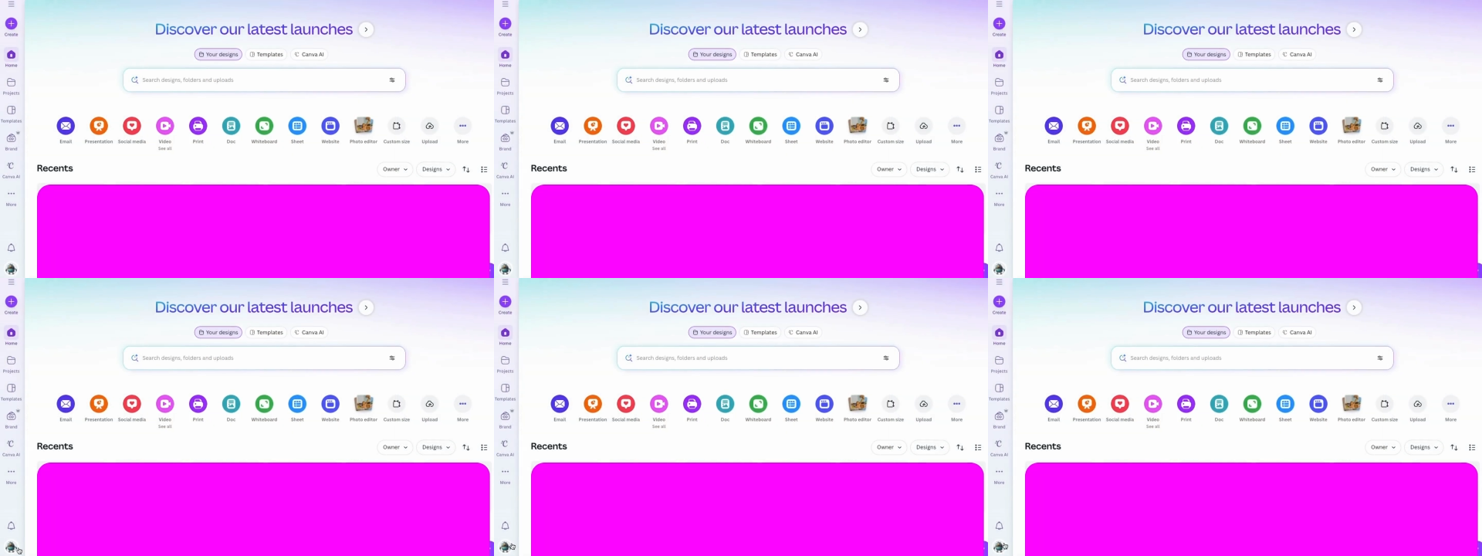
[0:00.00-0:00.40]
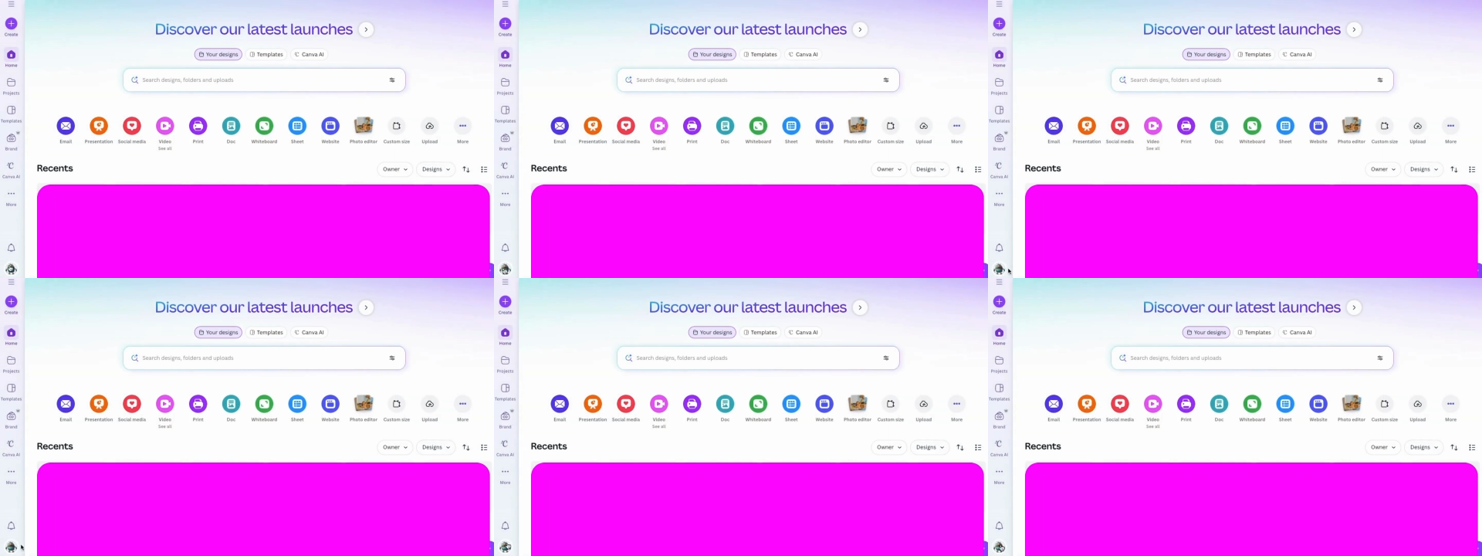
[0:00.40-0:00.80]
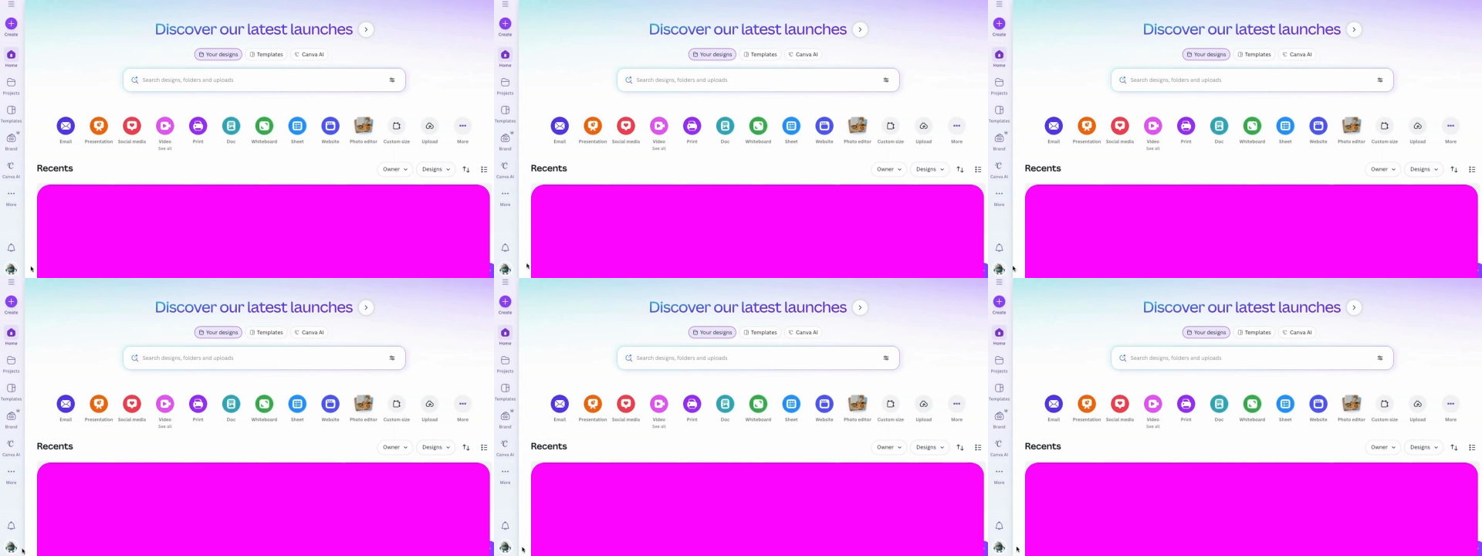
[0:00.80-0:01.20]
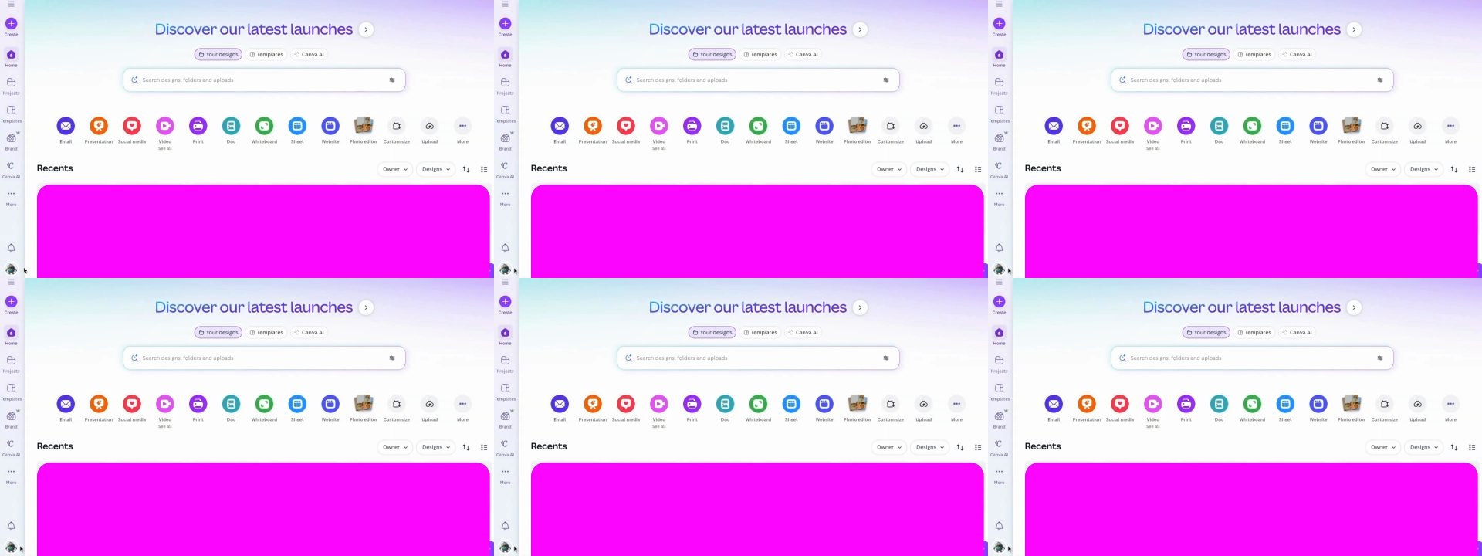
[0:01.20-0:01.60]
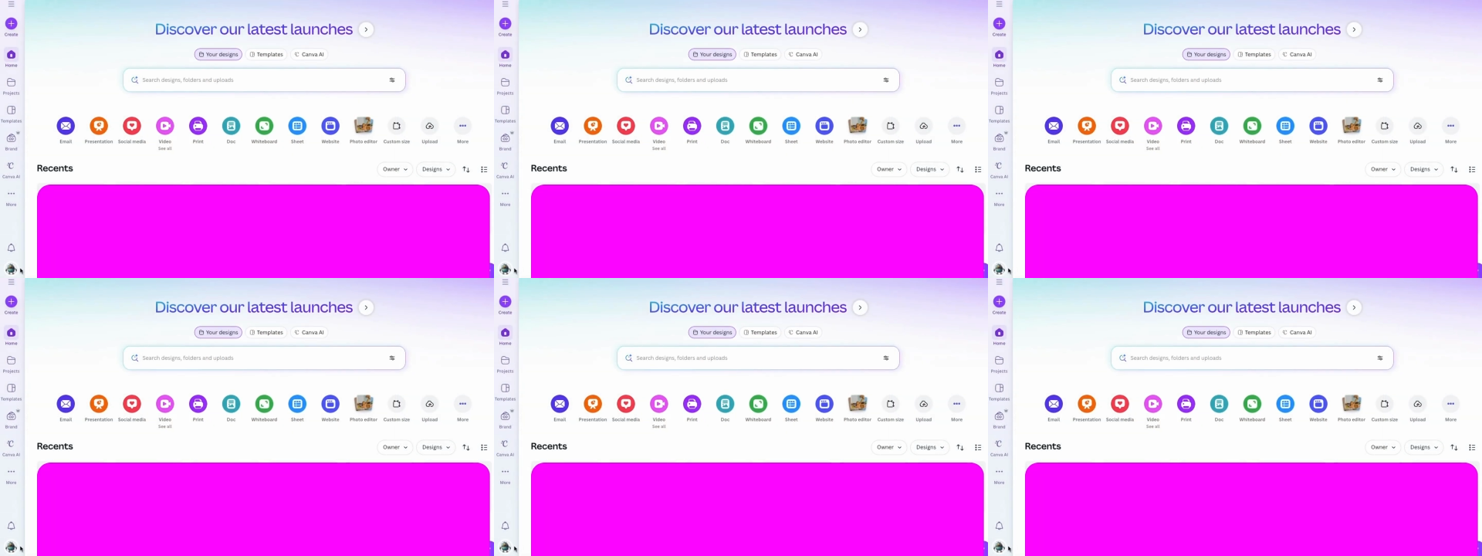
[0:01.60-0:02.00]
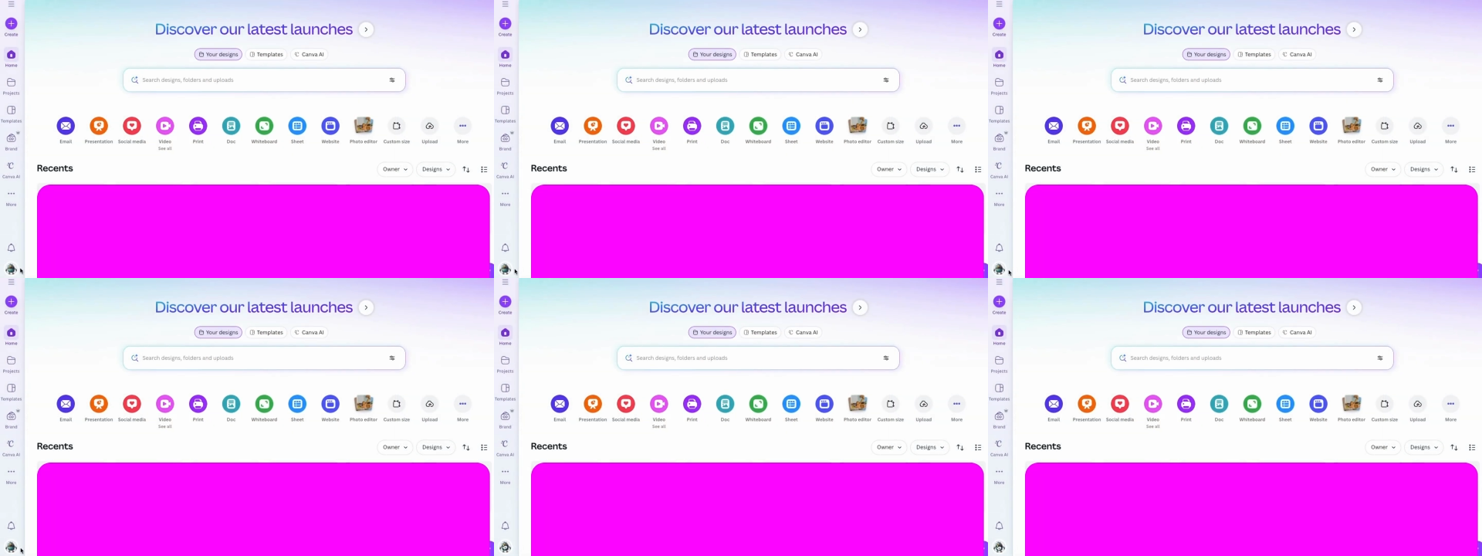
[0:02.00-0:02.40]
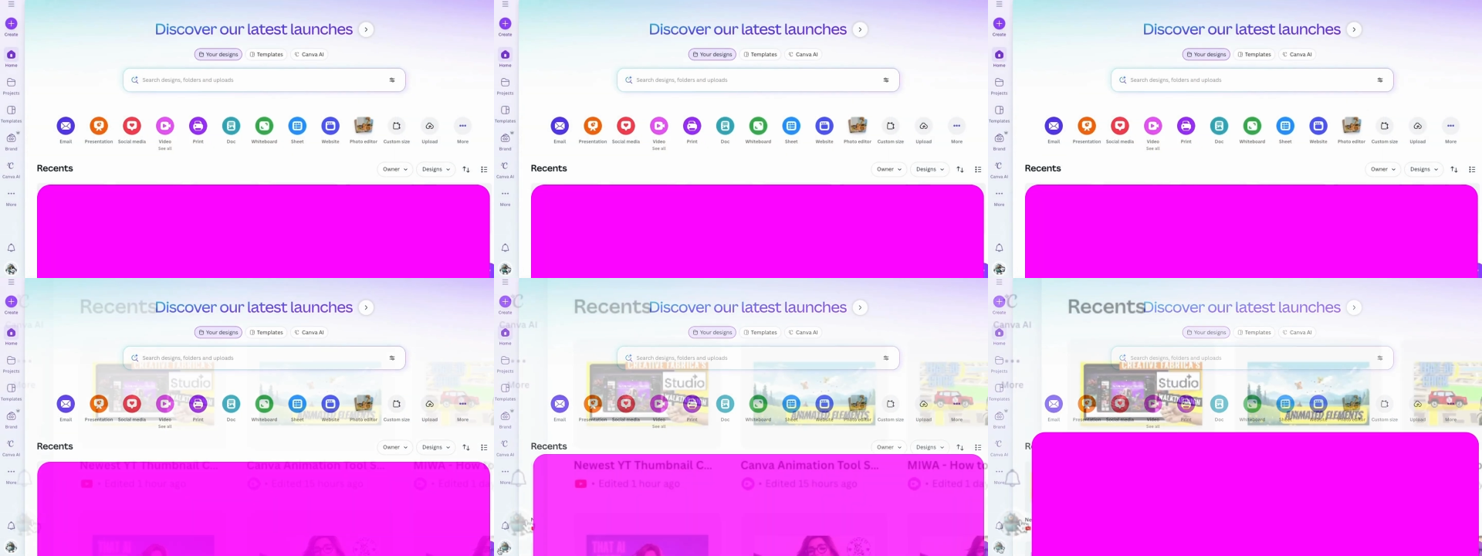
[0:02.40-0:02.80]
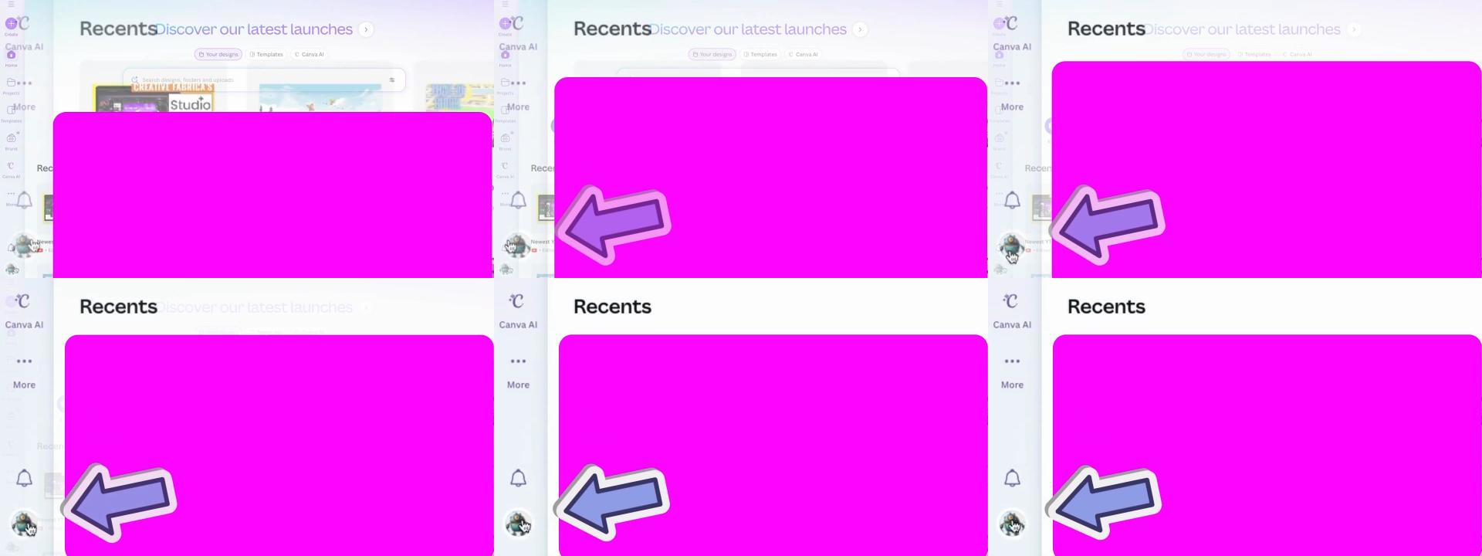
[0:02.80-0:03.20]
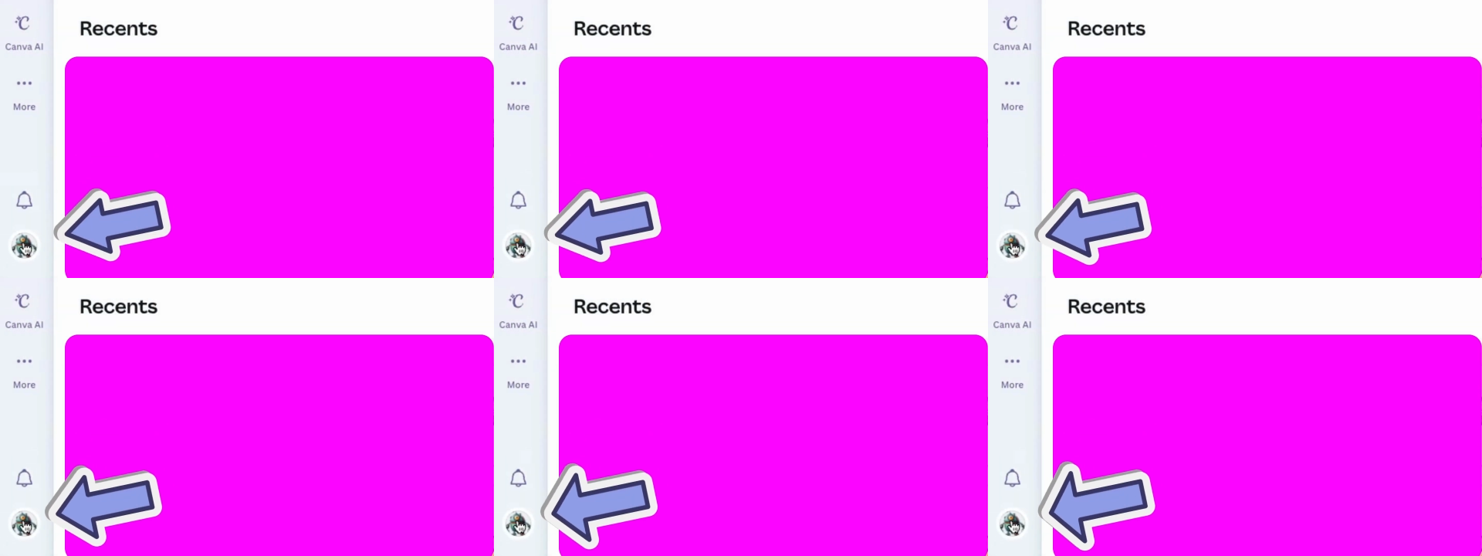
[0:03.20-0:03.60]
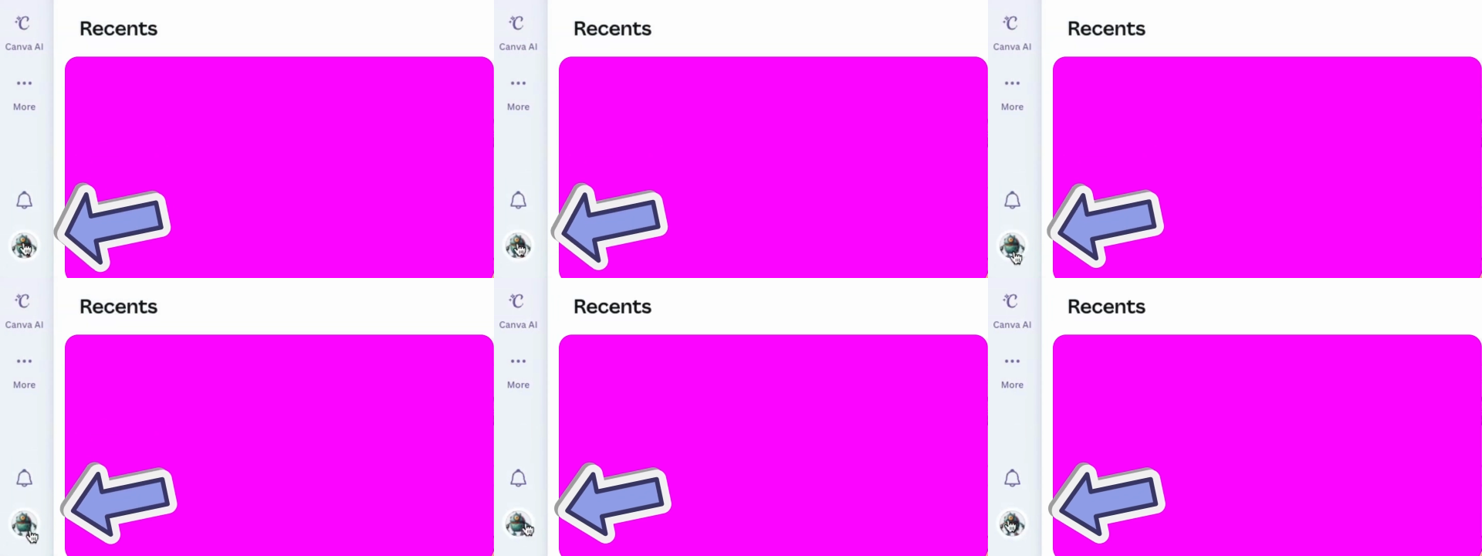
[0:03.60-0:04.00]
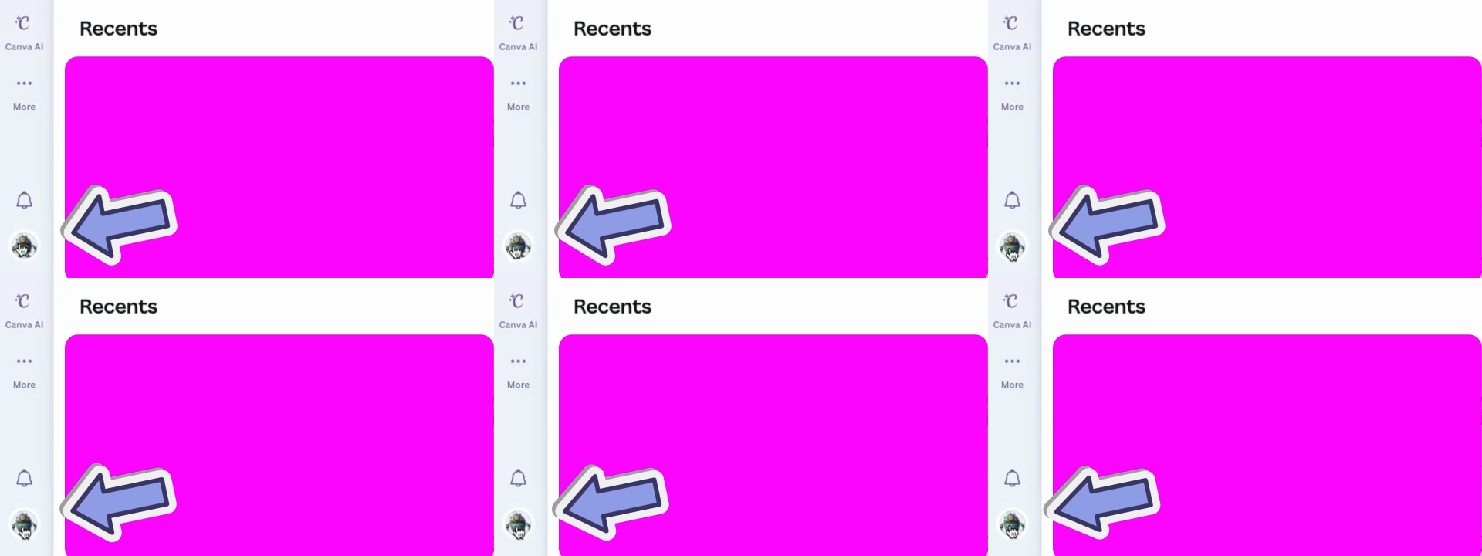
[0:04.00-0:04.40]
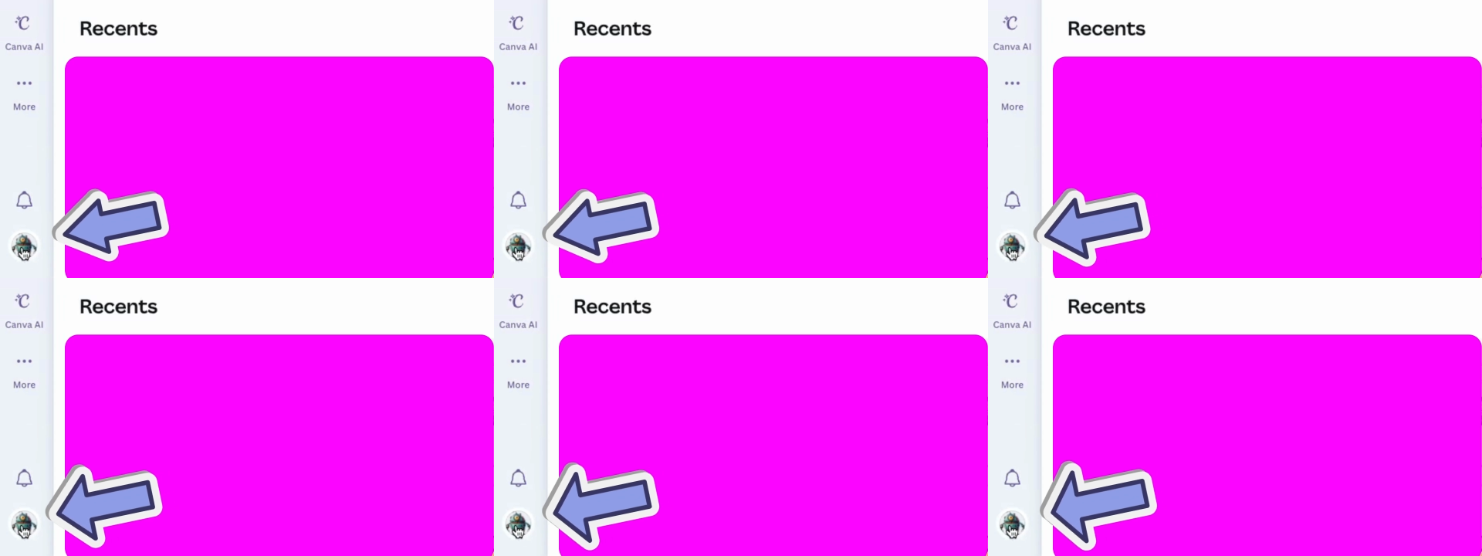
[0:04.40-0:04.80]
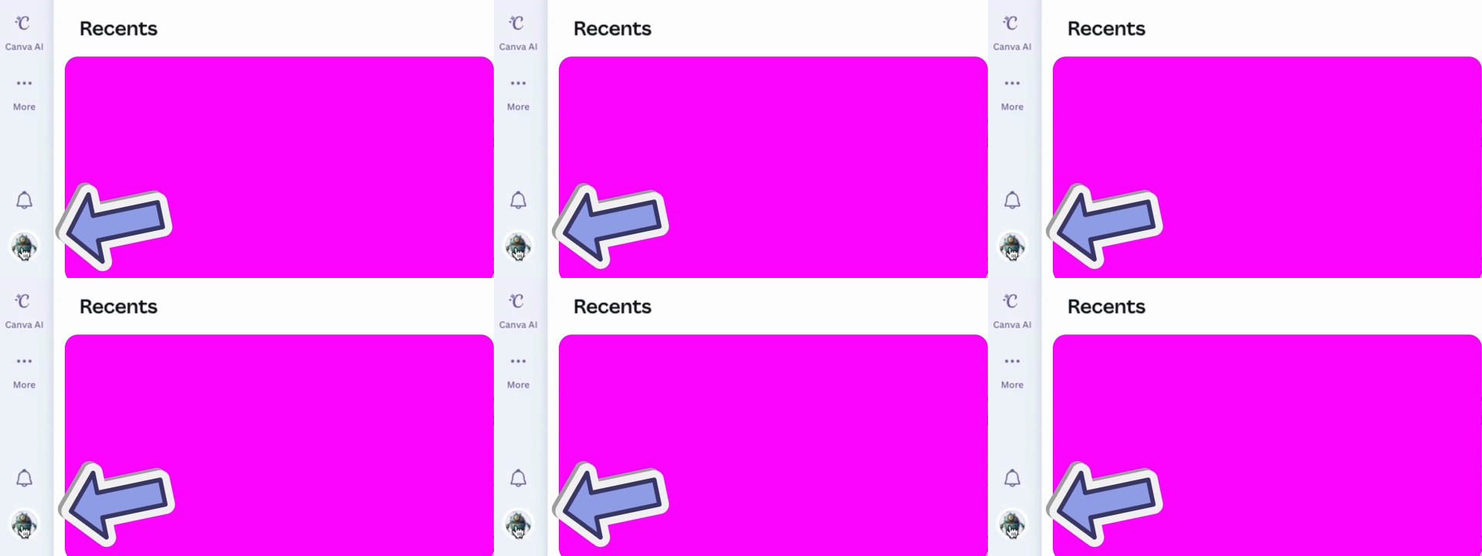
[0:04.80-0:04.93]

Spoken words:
[unreadable: no face in view]